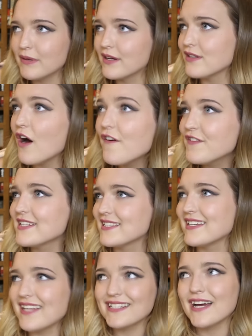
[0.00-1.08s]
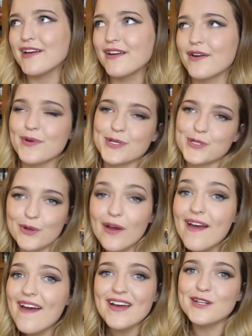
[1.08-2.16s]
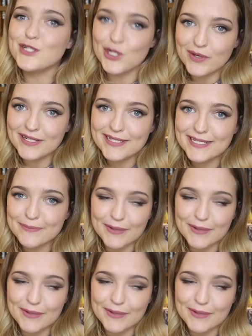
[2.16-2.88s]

because obviously that's how you're going to do it.